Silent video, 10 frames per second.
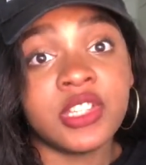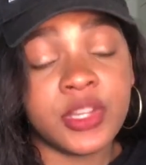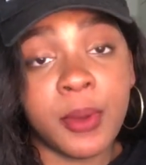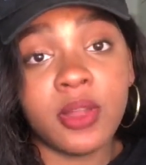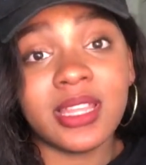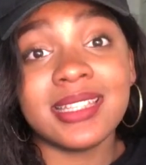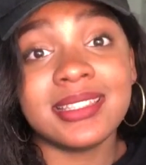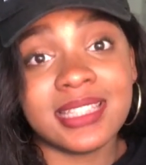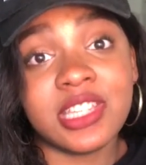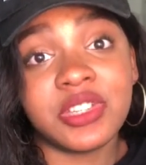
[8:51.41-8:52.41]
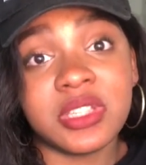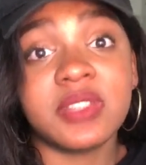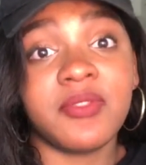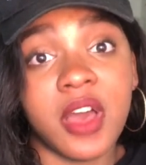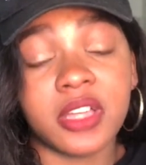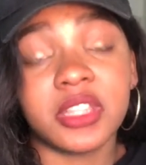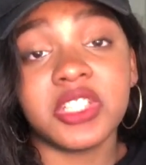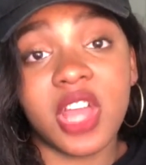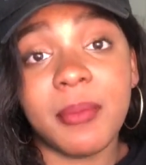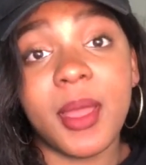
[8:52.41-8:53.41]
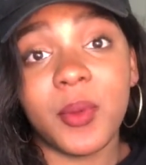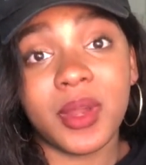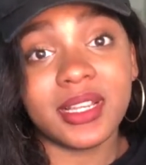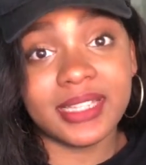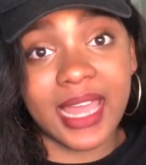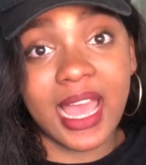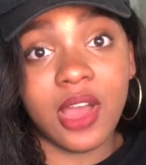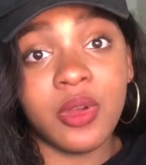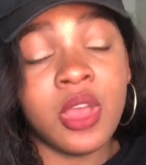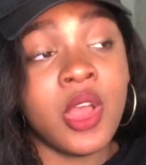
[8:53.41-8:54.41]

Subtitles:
Chipotle's stingy as fuck. The job I work now,